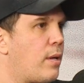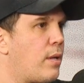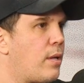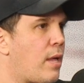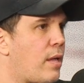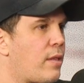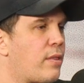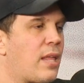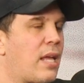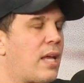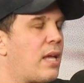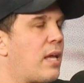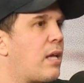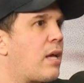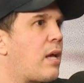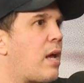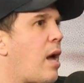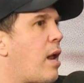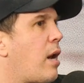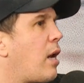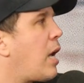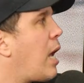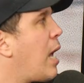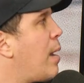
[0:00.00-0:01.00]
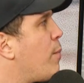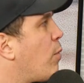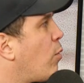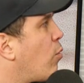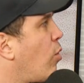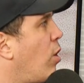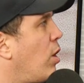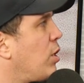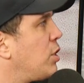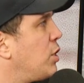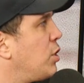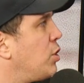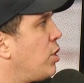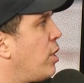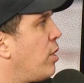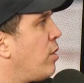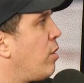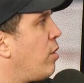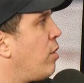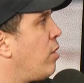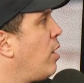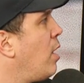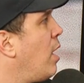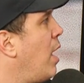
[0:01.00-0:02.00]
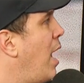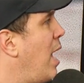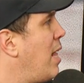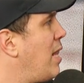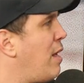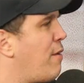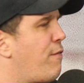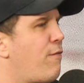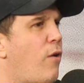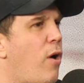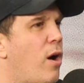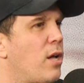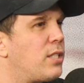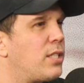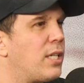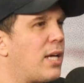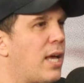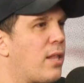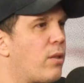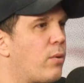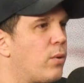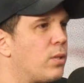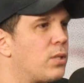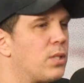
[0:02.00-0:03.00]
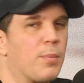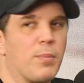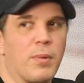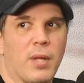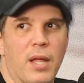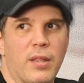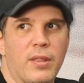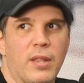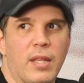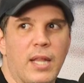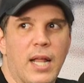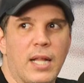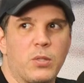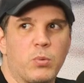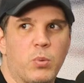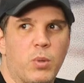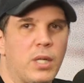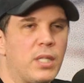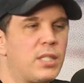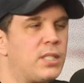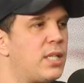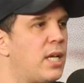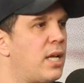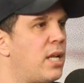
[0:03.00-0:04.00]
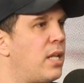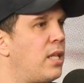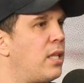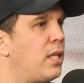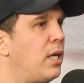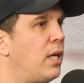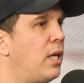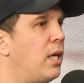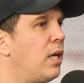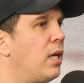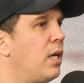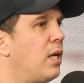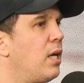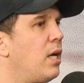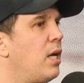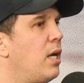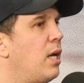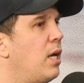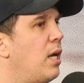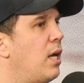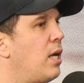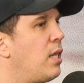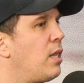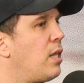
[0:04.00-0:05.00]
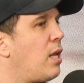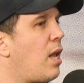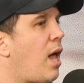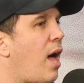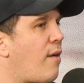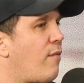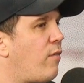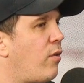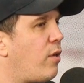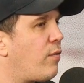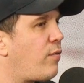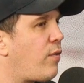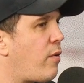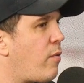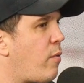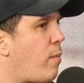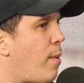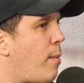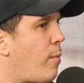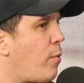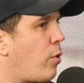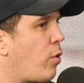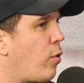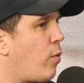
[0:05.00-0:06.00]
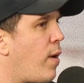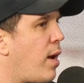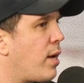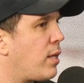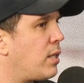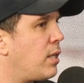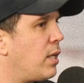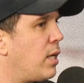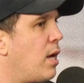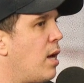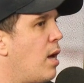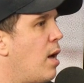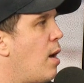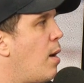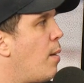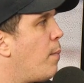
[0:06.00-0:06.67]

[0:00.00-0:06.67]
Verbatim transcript: they kind of came across each other and they fought together or something. I think that's what it said in the novel, if I remember correctly. Right.